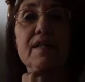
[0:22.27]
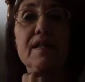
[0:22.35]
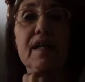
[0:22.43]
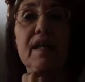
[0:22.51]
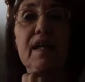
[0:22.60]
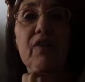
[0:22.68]

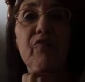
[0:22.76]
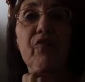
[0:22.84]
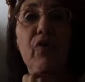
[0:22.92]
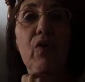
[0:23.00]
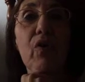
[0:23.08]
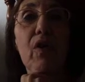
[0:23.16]
seeking
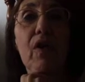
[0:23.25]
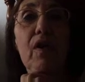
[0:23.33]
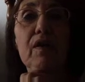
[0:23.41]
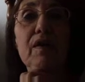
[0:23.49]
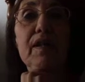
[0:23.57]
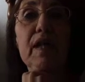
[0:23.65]

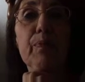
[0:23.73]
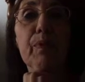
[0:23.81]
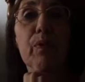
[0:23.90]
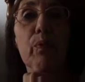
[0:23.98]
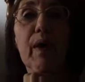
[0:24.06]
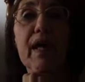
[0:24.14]
for
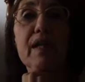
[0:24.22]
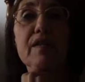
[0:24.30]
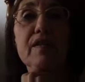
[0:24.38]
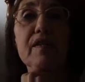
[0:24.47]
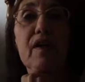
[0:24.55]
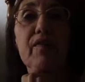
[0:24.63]
deeper
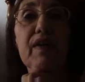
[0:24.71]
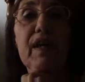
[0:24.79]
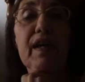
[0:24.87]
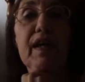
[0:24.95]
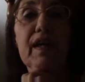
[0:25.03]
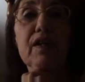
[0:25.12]
ways of
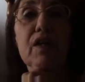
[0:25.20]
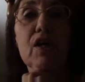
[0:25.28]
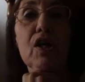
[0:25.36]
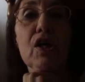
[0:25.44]
getting